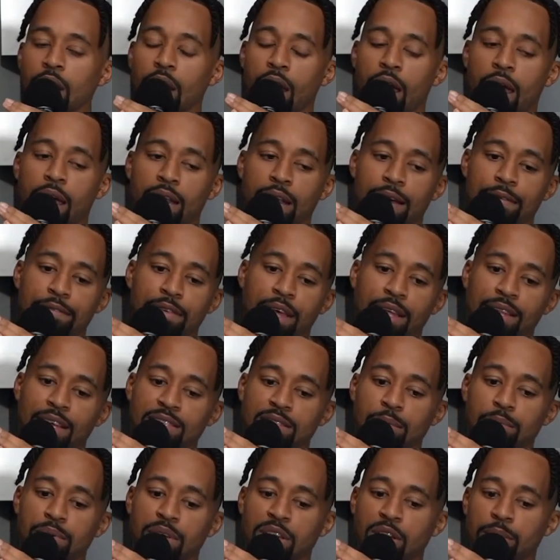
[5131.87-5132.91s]
And I feel like that's
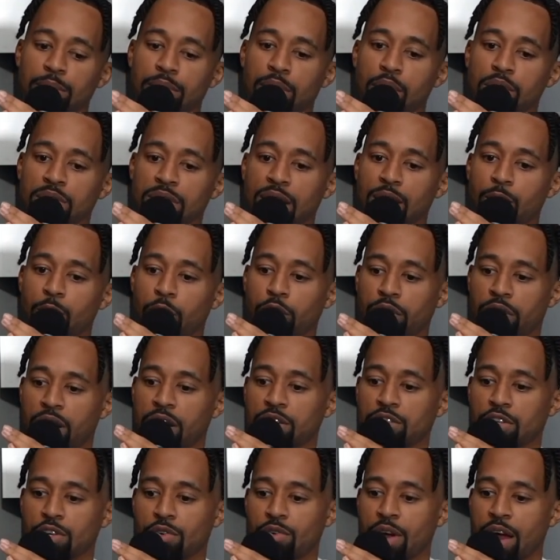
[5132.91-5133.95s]
a big component at working
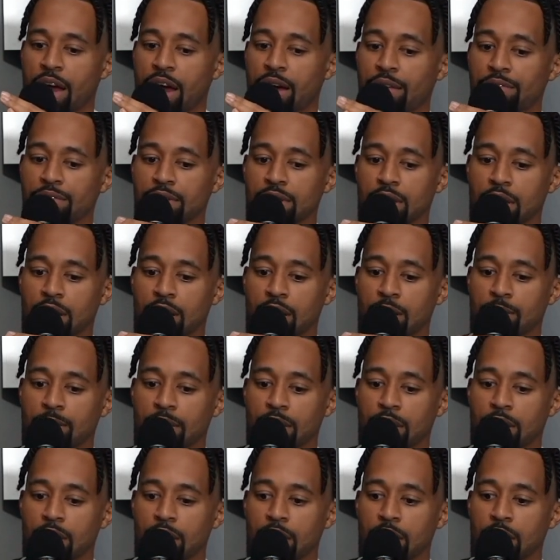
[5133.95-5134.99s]
at your craft. And
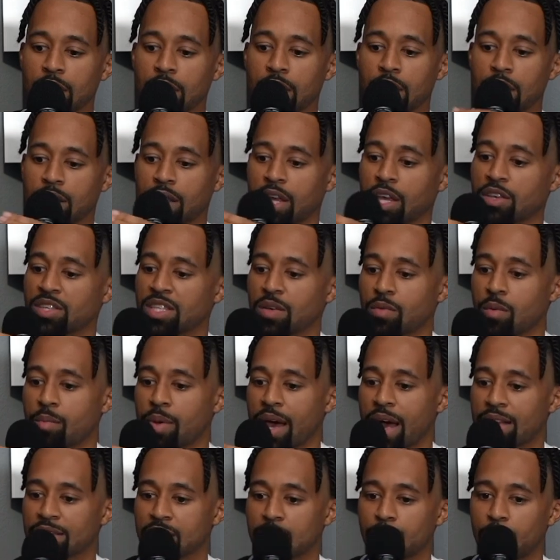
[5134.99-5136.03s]
like you said, with
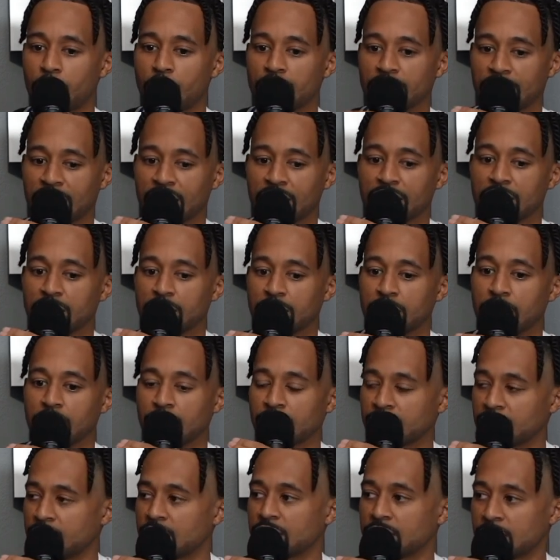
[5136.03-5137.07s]
basketball, it's kind of just the
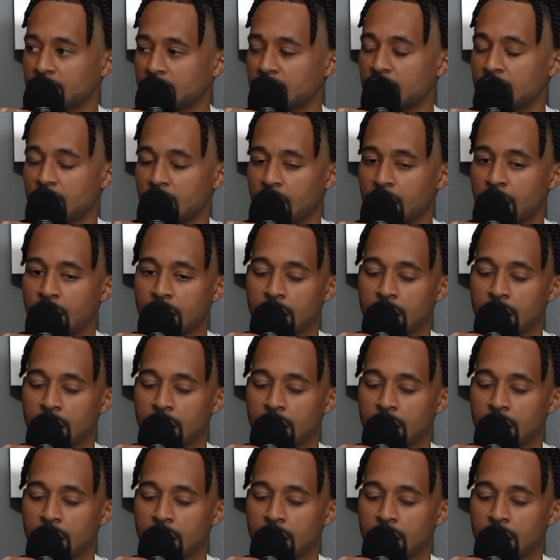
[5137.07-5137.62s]
consistency thing.